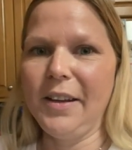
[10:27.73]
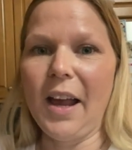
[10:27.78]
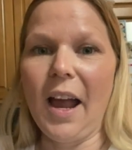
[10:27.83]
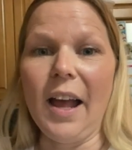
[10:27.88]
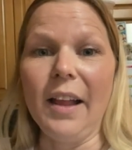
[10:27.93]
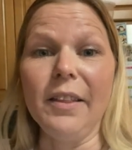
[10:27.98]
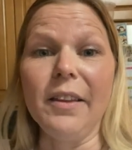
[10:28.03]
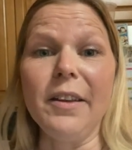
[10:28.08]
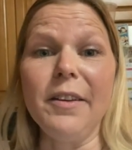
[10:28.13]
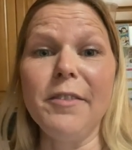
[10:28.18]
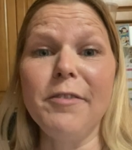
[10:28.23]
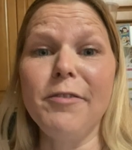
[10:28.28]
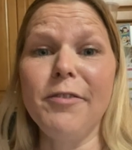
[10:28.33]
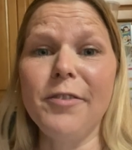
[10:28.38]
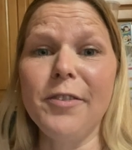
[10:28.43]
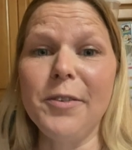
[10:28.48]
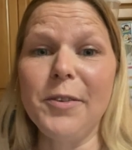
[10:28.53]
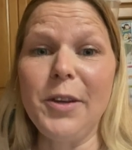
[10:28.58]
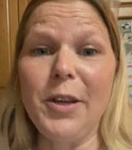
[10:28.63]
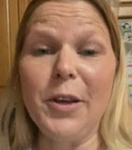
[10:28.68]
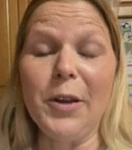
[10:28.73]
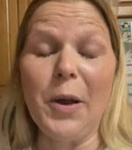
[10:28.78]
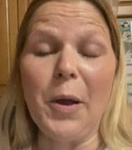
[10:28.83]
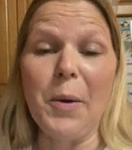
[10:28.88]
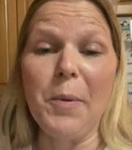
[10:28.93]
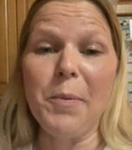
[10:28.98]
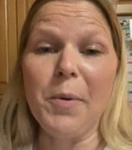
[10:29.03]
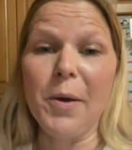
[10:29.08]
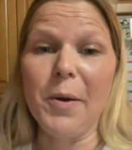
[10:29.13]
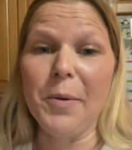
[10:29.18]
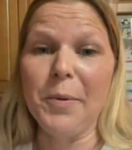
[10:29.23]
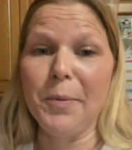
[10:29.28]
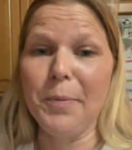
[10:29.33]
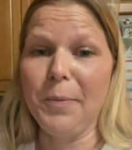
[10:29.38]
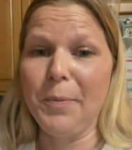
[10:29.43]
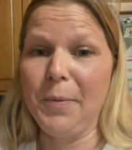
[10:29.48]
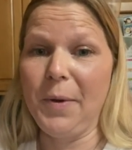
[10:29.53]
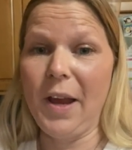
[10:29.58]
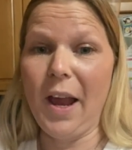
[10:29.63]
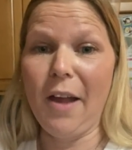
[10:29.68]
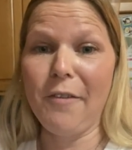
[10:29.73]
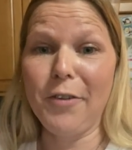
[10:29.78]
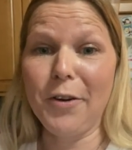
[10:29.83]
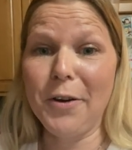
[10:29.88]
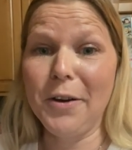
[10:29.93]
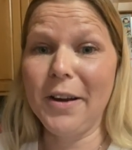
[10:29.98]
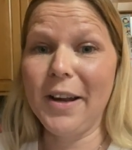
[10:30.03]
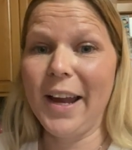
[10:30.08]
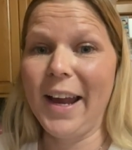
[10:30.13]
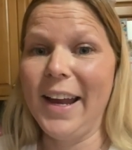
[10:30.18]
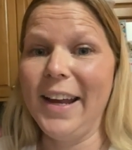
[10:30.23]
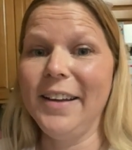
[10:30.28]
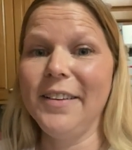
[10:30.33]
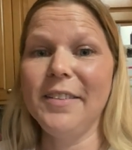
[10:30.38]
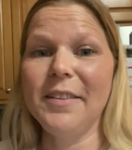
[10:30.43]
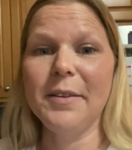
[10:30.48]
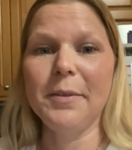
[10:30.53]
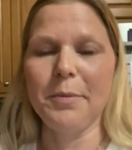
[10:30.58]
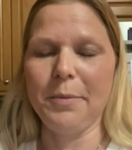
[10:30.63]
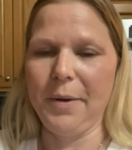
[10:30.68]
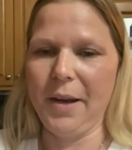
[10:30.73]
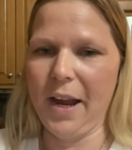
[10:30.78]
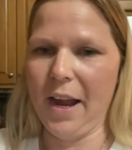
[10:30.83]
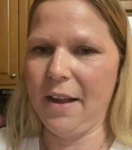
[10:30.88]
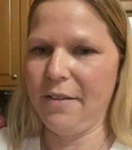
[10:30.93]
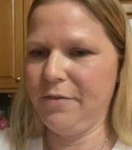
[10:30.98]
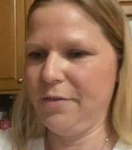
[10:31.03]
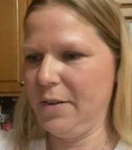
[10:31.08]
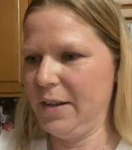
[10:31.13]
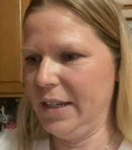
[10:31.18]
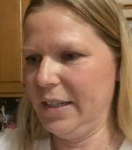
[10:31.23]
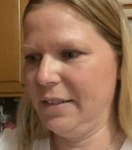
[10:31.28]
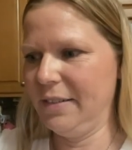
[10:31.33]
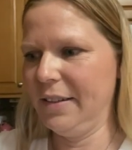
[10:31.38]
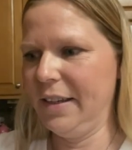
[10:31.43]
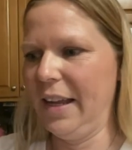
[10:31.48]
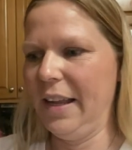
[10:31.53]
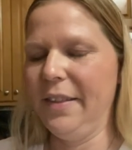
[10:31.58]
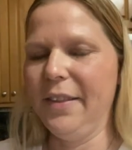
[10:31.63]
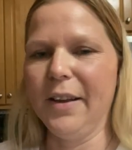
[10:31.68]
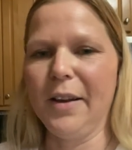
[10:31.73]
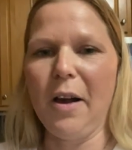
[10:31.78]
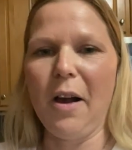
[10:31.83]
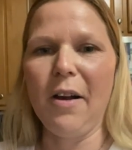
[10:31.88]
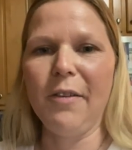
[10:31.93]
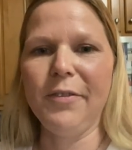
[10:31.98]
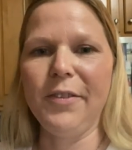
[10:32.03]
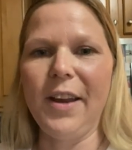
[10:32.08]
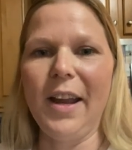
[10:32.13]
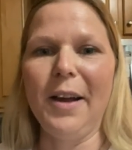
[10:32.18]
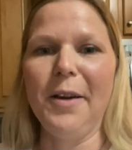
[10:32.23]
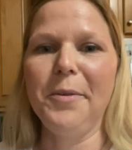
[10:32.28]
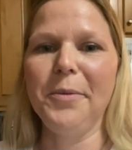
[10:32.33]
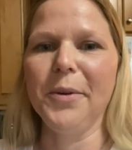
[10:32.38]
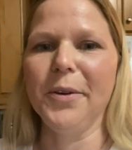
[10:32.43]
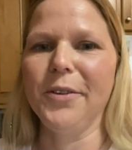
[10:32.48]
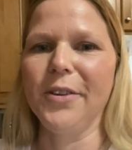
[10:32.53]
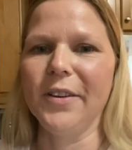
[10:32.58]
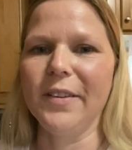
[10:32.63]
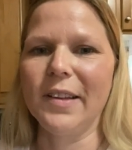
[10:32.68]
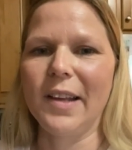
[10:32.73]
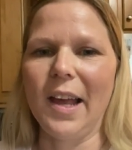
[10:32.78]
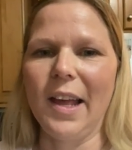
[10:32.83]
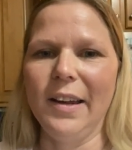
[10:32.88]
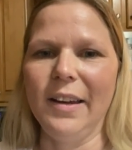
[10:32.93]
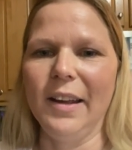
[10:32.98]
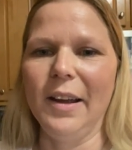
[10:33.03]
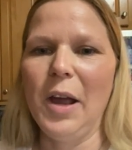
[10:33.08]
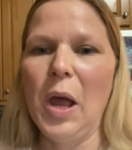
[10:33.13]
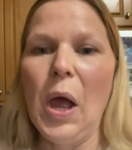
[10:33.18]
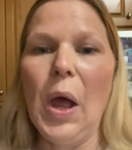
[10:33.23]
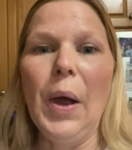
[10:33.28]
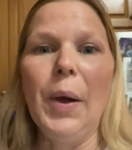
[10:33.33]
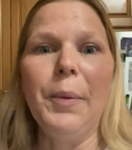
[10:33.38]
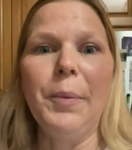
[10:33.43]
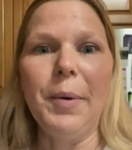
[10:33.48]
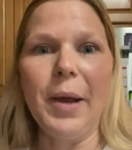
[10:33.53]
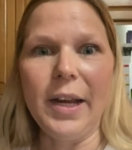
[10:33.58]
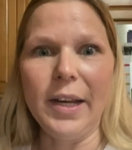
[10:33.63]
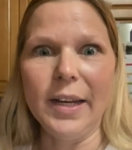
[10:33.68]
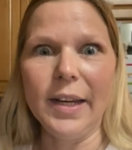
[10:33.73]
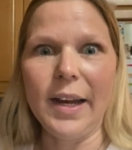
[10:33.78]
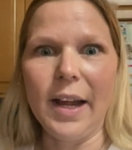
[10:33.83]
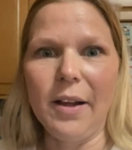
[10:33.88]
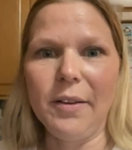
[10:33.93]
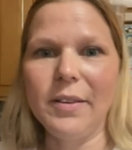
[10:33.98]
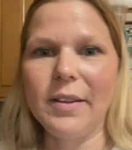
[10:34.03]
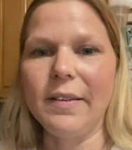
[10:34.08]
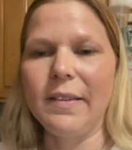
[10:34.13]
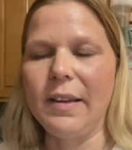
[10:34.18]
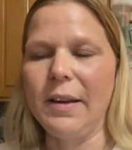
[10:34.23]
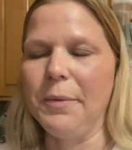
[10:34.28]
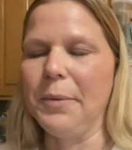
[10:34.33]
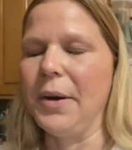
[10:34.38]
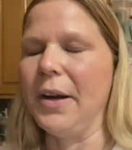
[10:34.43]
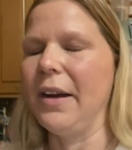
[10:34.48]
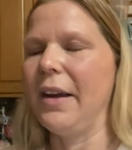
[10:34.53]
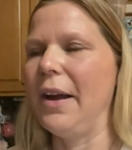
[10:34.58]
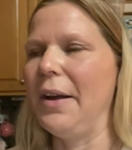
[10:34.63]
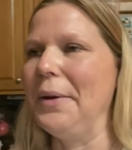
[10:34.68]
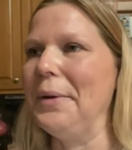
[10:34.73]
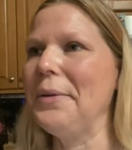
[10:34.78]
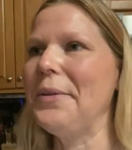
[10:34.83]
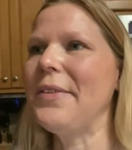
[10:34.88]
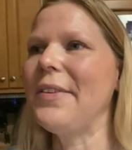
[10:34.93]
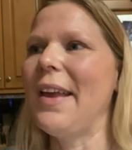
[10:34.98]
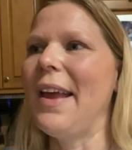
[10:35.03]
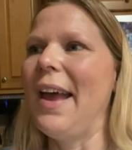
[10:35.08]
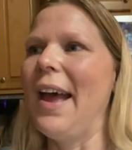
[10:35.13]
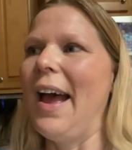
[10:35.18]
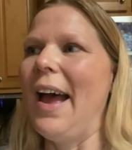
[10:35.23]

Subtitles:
I live, where we have hurricanes. We have one in the Gulf now. We're just kind of waiting it out to see where it goes.